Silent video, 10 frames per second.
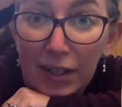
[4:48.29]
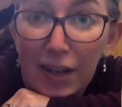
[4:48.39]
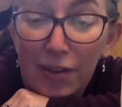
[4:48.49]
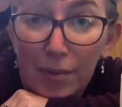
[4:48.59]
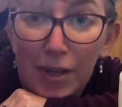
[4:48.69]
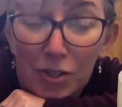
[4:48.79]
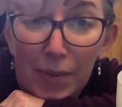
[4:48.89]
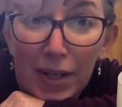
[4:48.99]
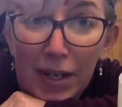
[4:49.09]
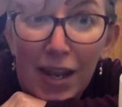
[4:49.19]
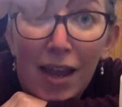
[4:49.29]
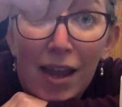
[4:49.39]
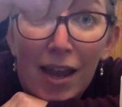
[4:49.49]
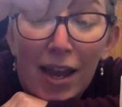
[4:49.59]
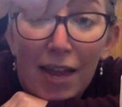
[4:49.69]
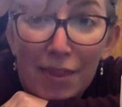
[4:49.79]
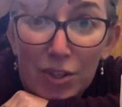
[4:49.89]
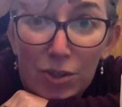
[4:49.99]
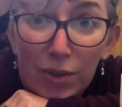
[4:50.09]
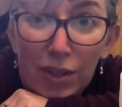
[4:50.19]
another measurement and
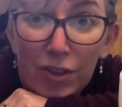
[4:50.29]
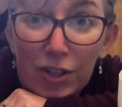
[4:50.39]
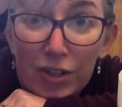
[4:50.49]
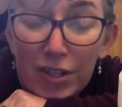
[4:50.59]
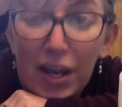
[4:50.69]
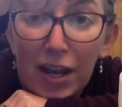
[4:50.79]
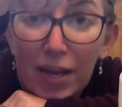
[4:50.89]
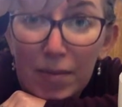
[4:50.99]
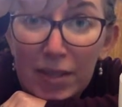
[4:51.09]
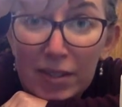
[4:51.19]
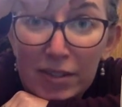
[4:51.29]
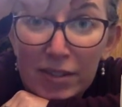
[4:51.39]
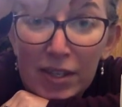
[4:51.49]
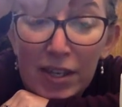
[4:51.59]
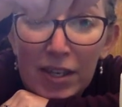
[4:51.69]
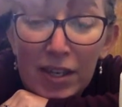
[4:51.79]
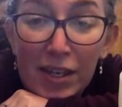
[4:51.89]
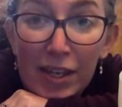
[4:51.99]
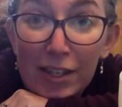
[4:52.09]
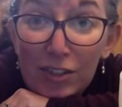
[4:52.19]
then do it a third time. This
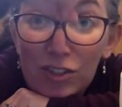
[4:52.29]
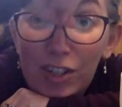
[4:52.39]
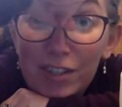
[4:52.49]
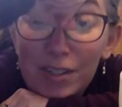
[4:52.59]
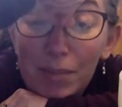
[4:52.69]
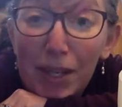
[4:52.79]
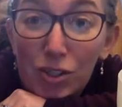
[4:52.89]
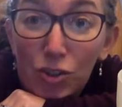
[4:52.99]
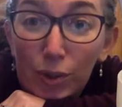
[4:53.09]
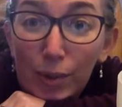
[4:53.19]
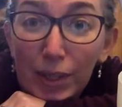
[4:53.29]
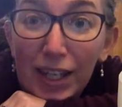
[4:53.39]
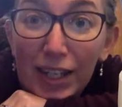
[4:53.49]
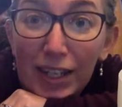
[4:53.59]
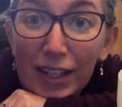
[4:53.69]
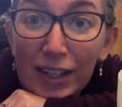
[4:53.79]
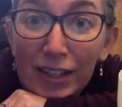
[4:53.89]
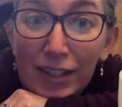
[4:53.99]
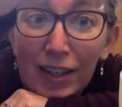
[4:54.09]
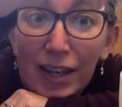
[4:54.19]
is just to make sure we're getting
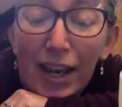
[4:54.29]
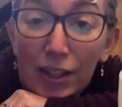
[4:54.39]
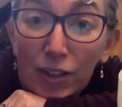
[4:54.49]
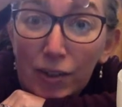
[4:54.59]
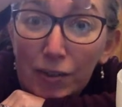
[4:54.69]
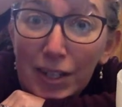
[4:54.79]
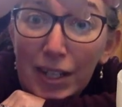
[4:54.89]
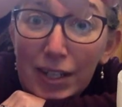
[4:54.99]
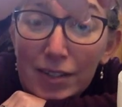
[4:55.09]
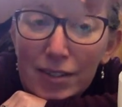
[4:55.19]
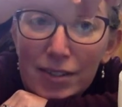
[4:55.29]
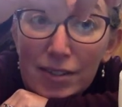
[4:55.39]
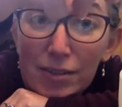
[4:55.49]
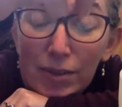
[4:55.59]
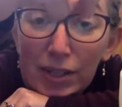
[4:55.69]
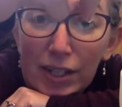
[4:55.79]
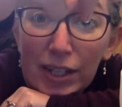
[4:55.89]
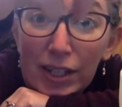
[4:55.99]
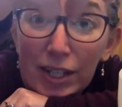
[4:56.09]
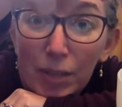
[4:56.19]
accurate readings. We're going to
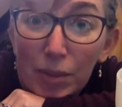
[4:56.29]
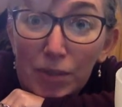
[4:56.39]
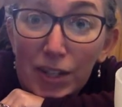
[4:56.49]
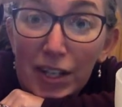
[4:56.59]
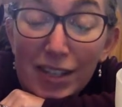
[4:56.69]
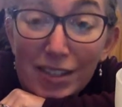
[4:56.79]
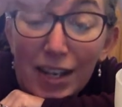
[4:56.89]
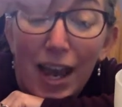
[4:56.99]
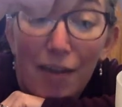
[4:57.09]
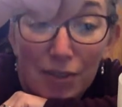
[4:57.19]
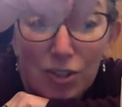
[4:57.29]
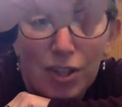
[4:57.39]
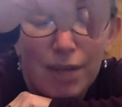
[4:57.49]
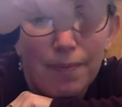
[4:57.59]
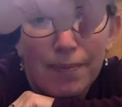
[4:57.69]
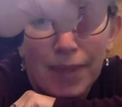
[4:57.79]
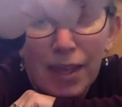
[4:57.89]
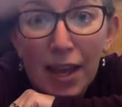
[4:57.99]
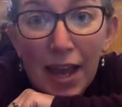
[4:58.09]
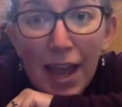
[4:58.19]
get a number of readings and average them.
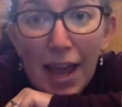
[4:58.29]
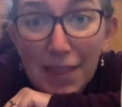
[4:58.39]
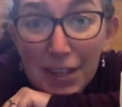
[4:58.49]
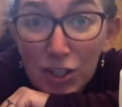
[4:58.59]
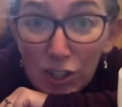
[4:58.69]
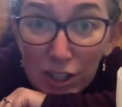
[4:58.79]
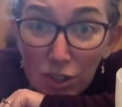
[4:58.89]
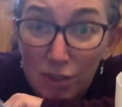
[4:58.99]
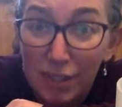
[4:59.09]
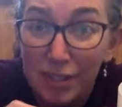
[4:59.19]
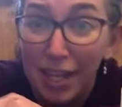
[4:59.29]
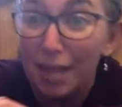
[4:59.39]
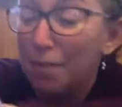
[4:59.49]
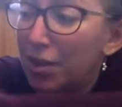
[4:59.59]
And then you're going to do the same